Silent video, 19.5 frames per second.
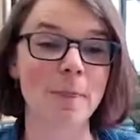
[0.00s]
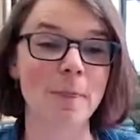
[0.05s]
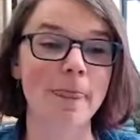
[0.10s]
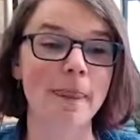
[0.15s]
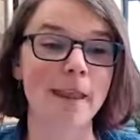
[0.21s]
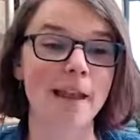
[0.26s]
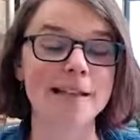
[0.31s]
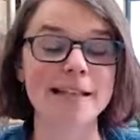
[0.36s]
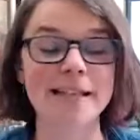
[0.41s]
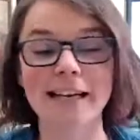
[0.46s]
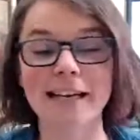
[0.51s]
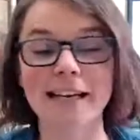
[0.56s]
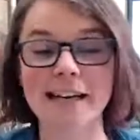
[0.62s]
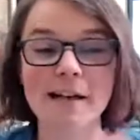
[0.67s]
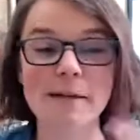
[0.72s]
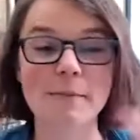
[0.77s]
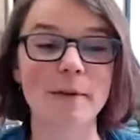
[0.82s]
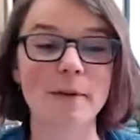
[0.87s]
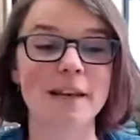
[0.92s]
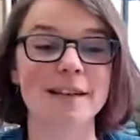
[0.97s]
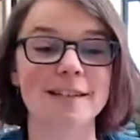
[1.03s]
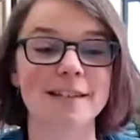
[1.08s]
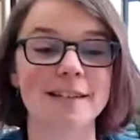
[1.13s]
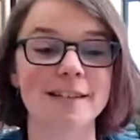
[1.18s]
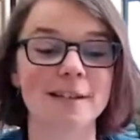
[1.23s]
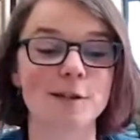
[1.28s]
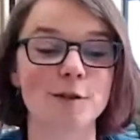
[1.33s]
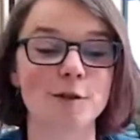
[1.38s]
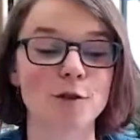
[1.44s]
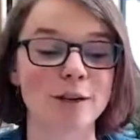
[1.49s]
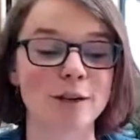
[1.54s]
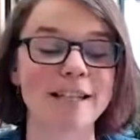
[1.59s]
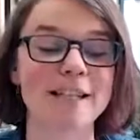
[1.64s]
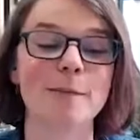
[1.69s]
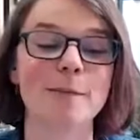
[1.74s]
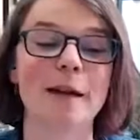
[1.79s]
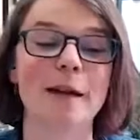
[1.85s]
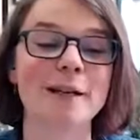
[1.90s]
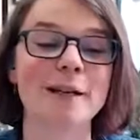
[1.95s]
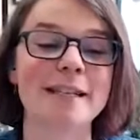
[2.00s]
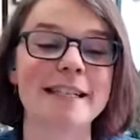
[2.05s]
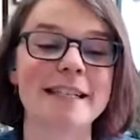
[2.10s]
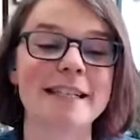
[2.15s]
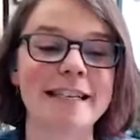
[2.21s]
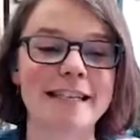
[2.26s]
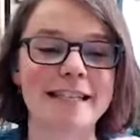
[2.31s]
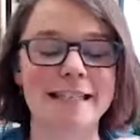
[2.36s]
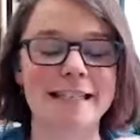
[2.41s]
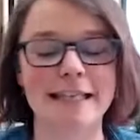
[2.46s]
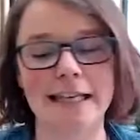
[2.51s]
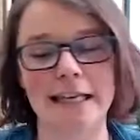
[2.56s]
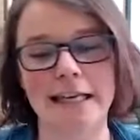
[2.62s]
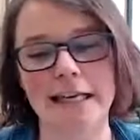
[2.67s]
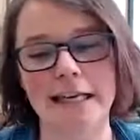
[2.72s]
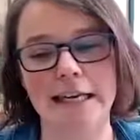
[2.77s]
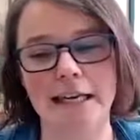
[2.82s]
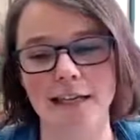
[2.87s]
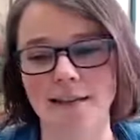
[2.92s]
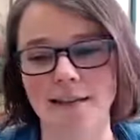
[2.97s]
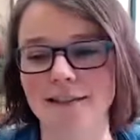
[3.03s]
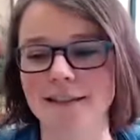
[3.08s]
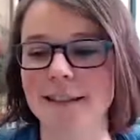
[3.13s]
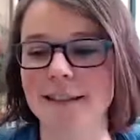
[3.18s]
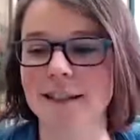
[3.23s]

Second up is transparency is key.